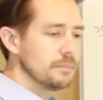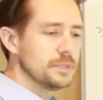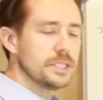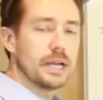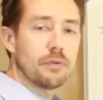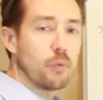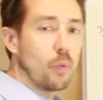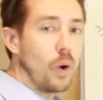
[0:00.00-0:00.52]

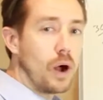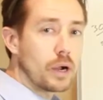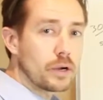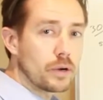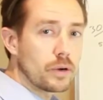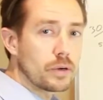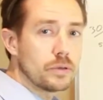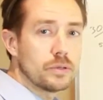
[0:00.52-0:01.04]
Jeff
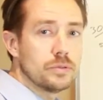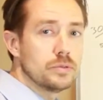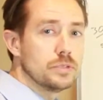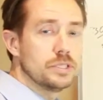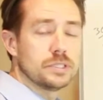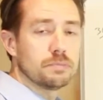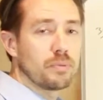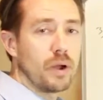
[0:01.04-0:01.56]
Walker,
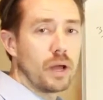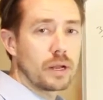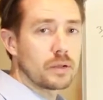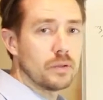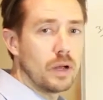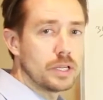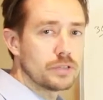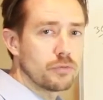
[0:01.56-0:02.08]
his
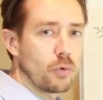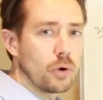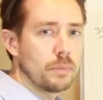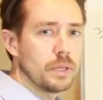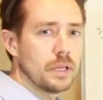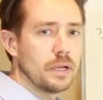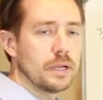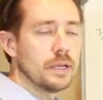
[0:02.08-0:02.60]
product launch
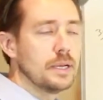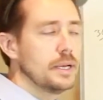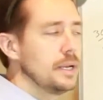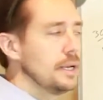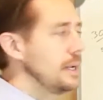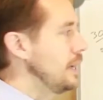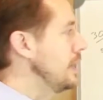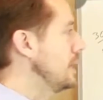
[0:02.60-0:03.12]
formula,
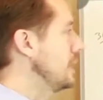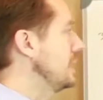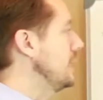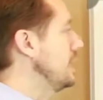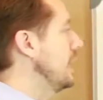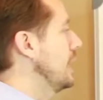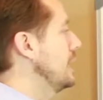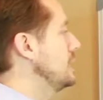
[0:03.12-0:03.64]
and
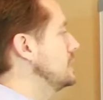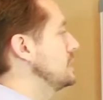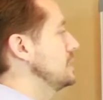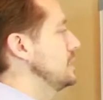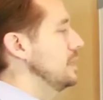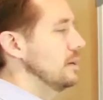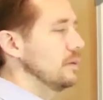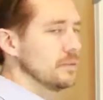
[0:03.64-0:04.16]
he
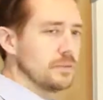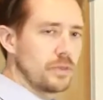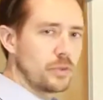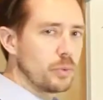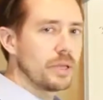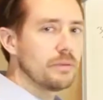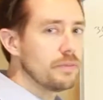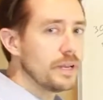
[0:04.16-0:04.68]
has 3
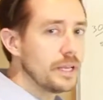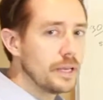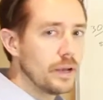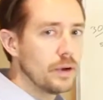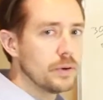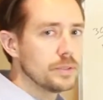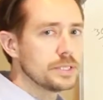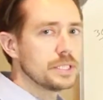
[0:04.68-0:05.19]

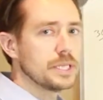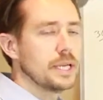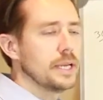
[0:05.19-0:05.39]
videos.